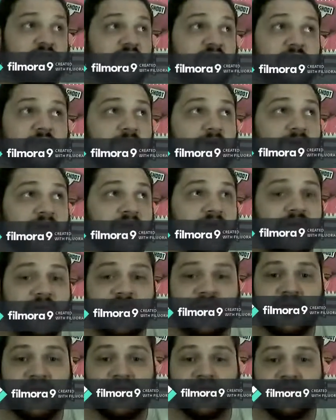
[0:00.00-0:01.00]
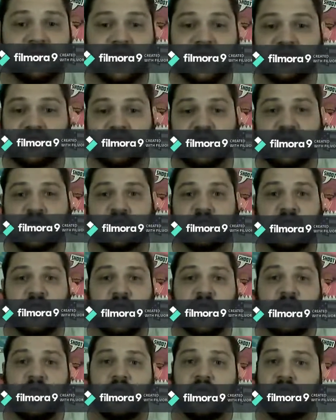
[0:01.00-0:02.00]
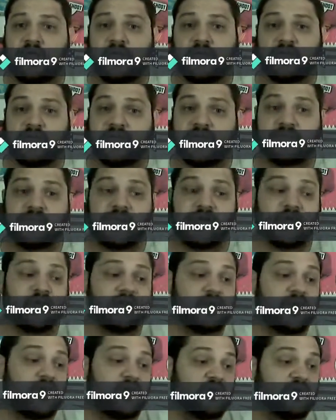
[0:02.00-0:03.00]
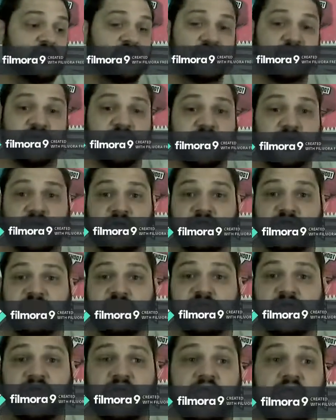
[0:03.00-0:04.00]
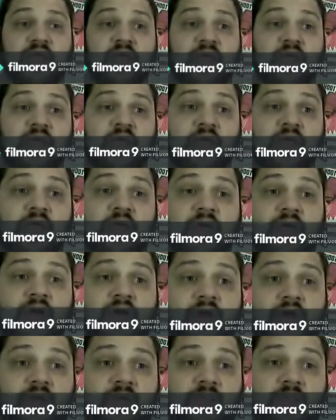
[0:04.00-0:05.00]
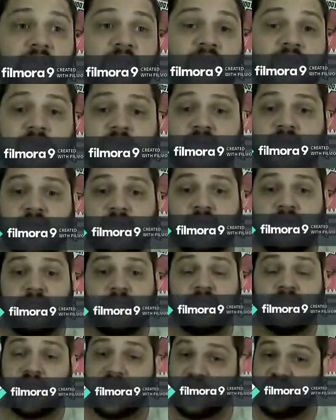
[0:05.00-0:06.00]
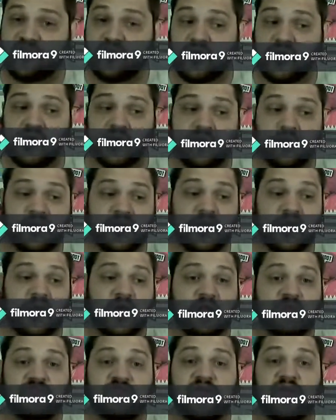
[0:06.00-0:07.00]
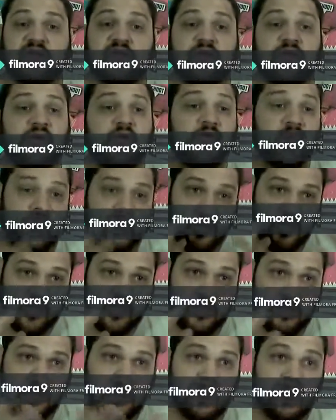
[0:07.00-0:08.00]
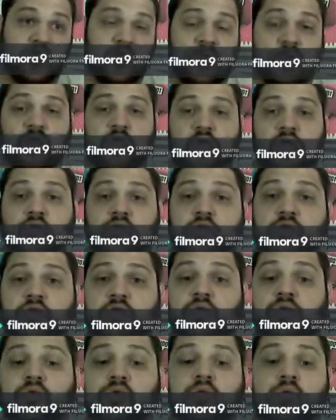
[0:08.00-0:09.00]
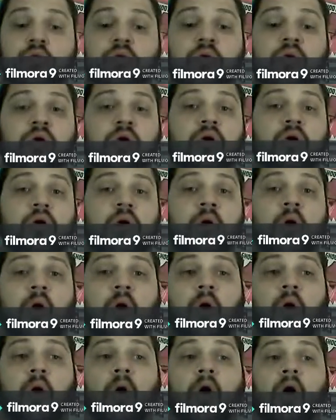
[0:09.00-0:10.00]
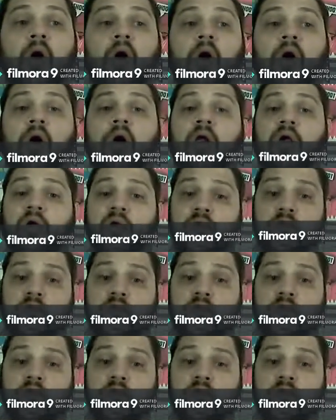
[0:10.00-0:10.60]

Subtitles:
You can buy flashcards. A lot of times I go to Dollar General or Dollar Tree. And because you are an independent contractor, you are,